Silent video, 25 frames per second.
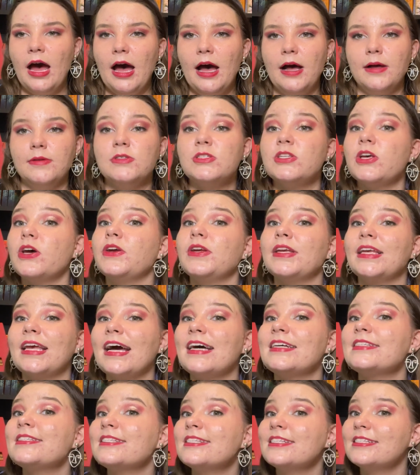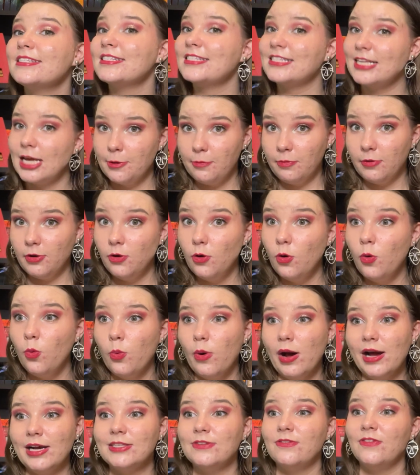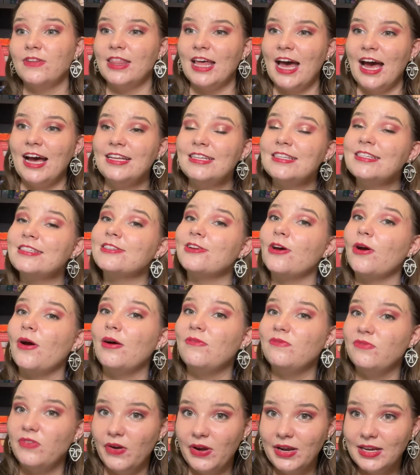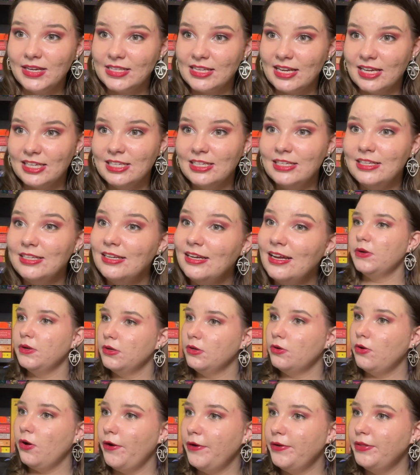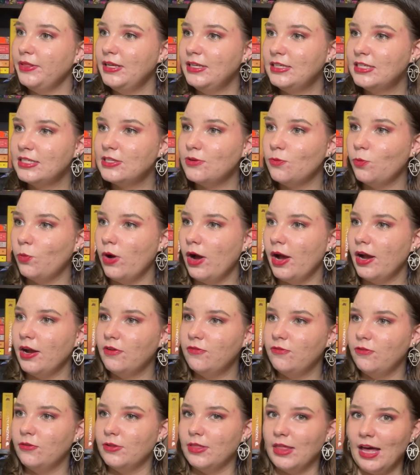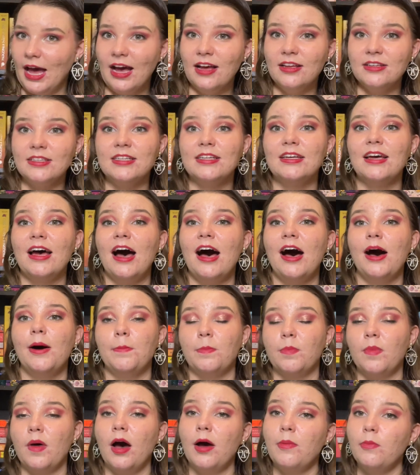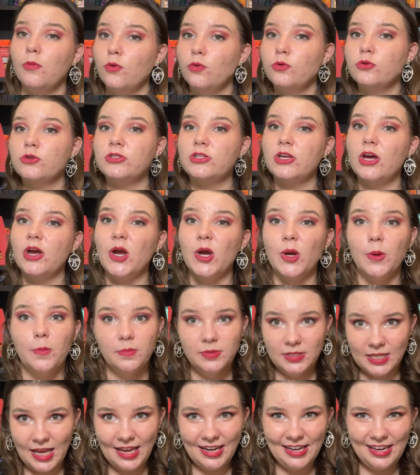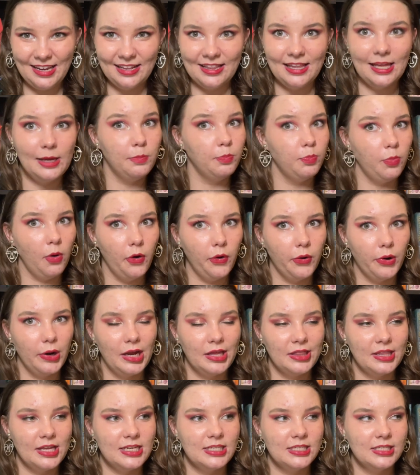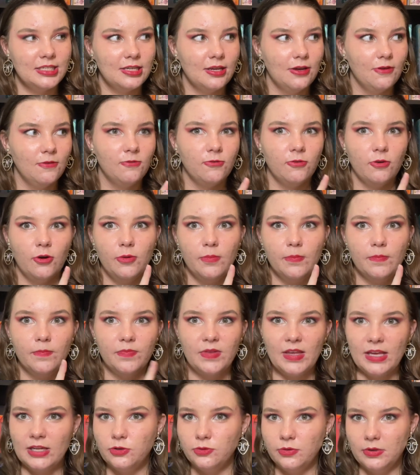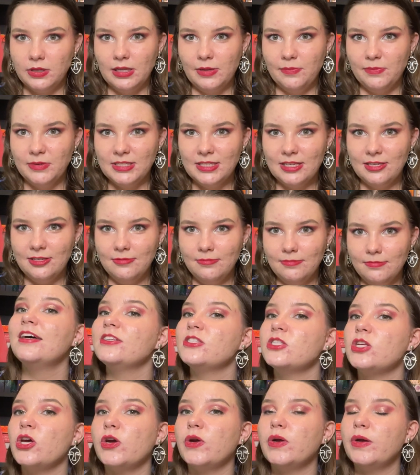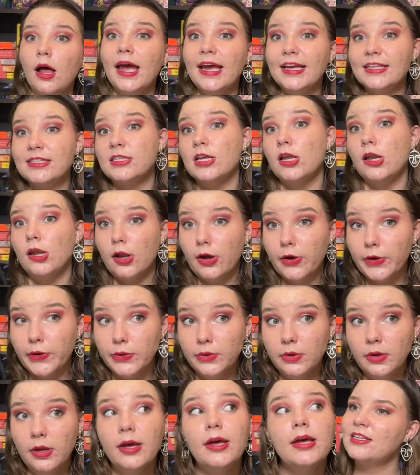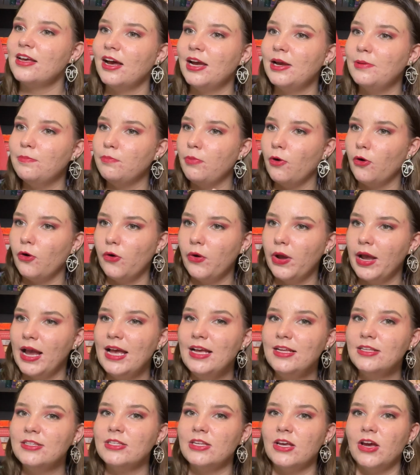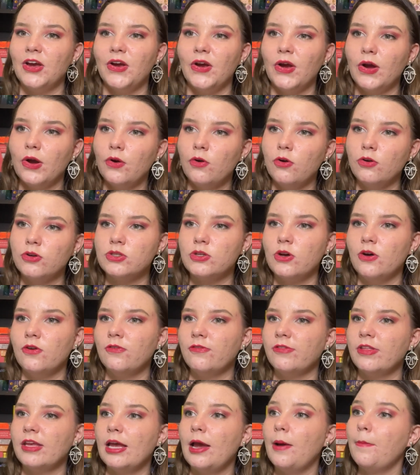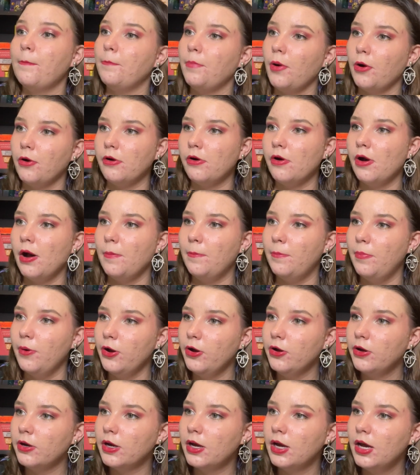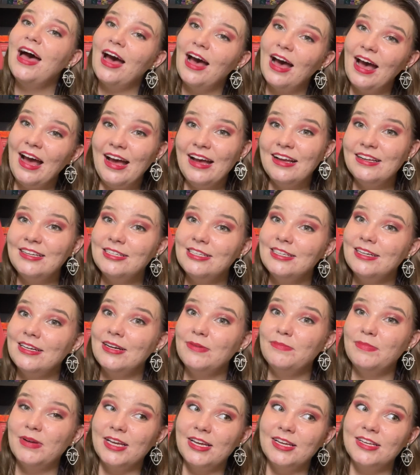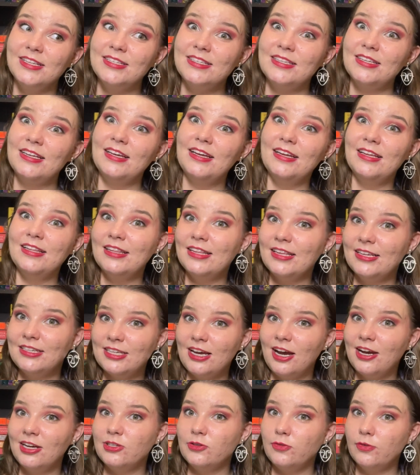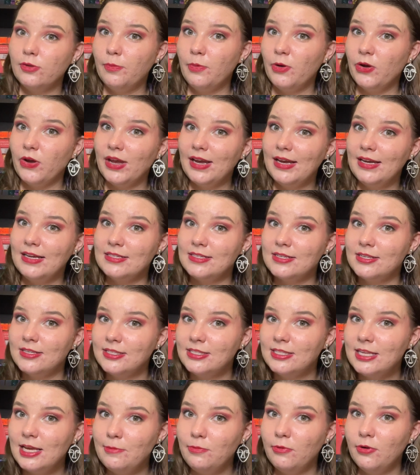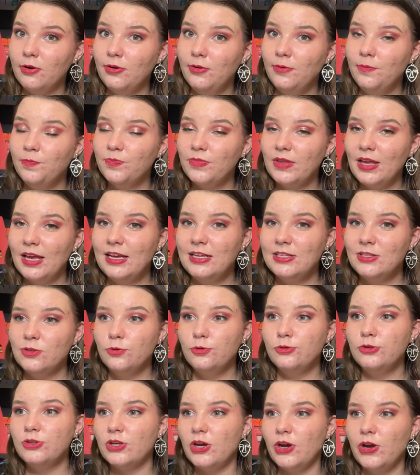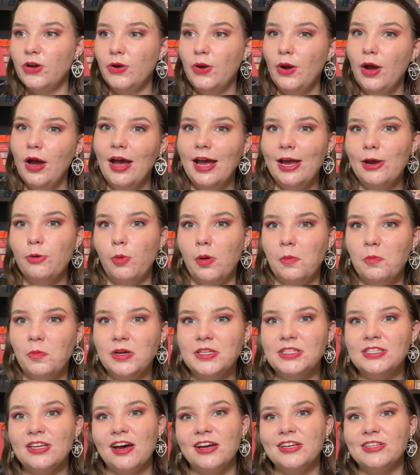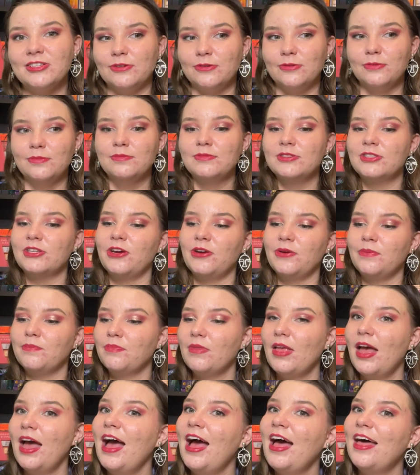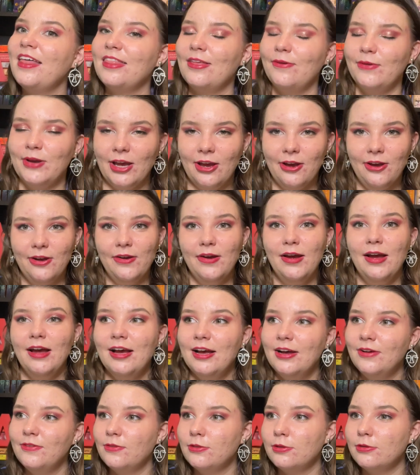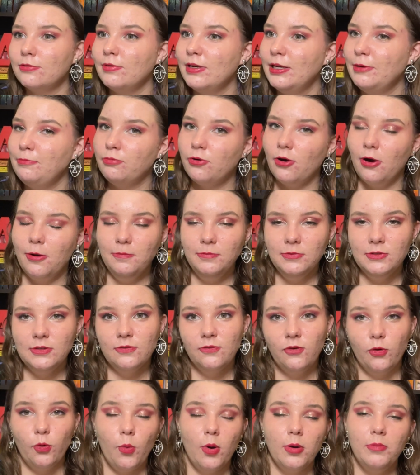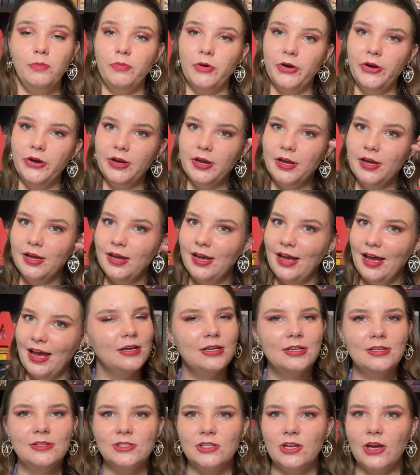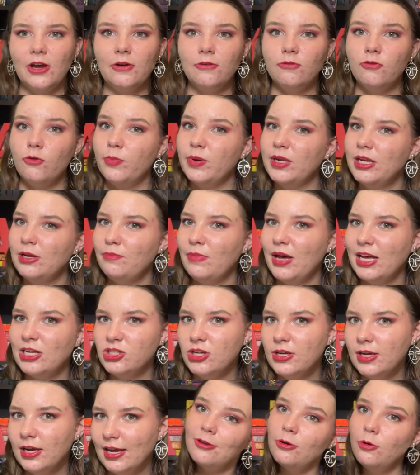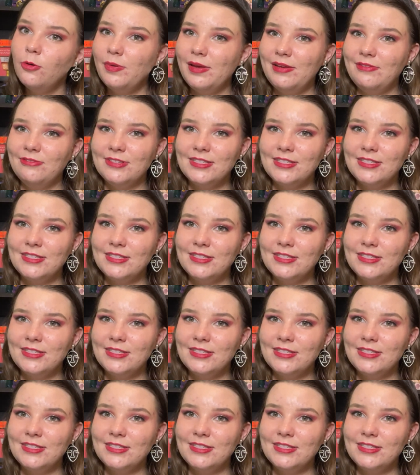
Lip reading: So yes, Sabriel works for that. So I'm very excited. Not only does it work for that, I'm also technically borrowing this from Kindle Unlimited. So it's a loan. I'm borrowing it, so cross off the borrow a book. And because the title of the book is Sabriel, it's also a one-word title. So there we go. 3 prompts for 1 book. So Forbidden Magic will be for